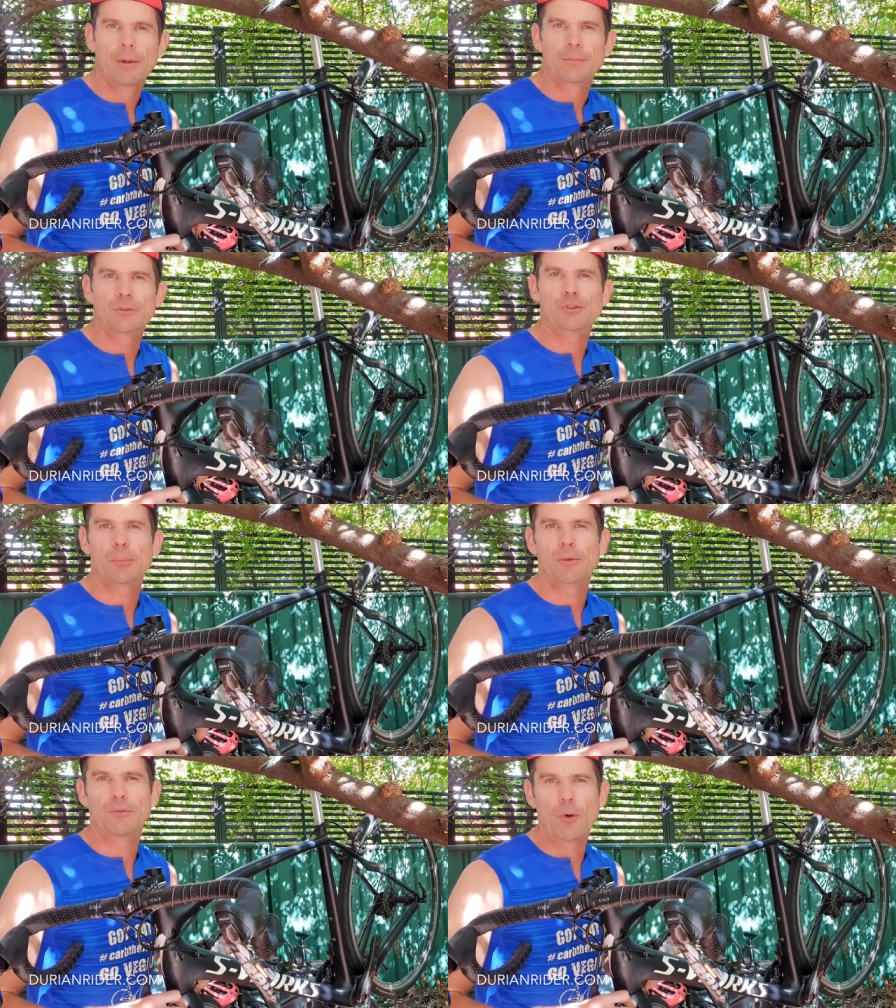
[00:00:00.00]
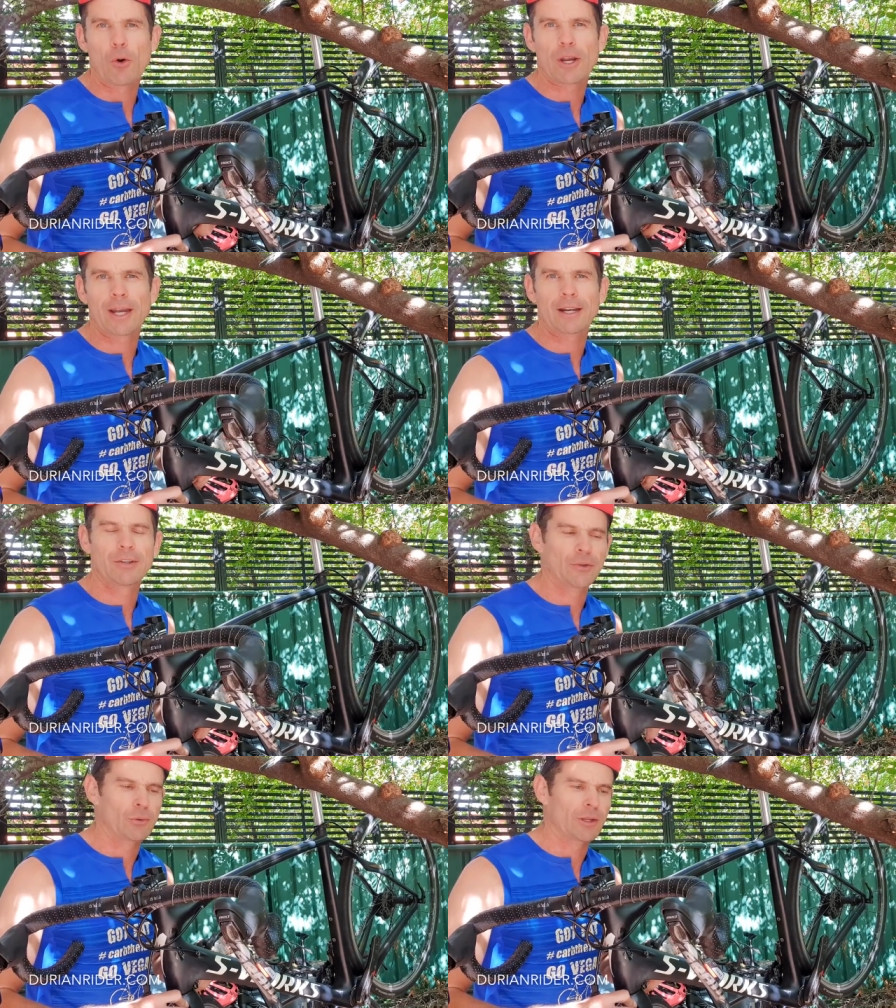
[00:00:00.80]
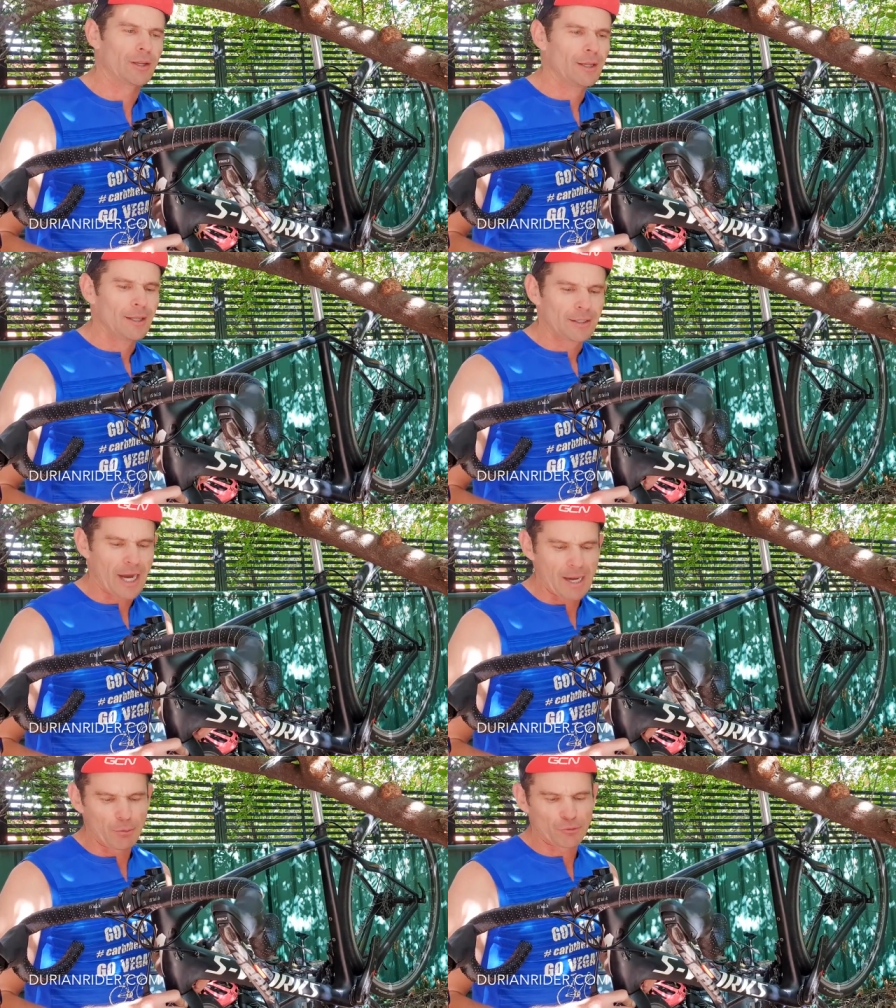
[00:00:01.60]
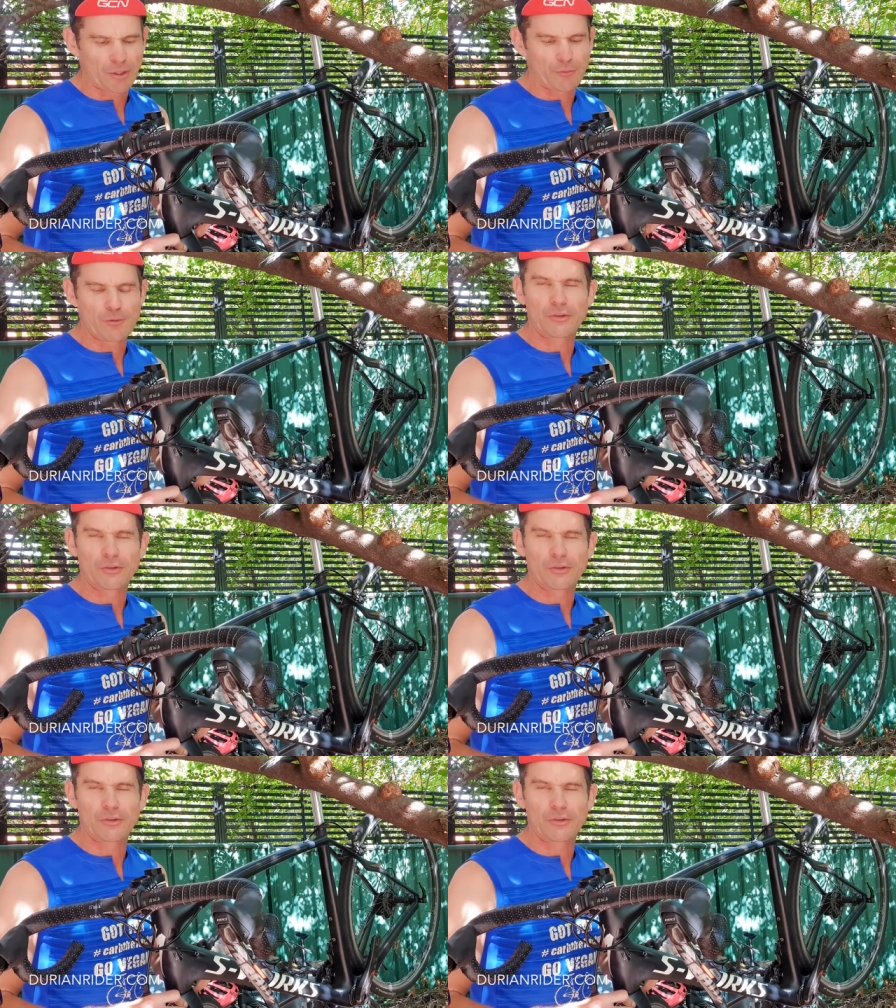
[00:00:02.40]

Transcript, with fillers: to drop your fork out because all the cables run through the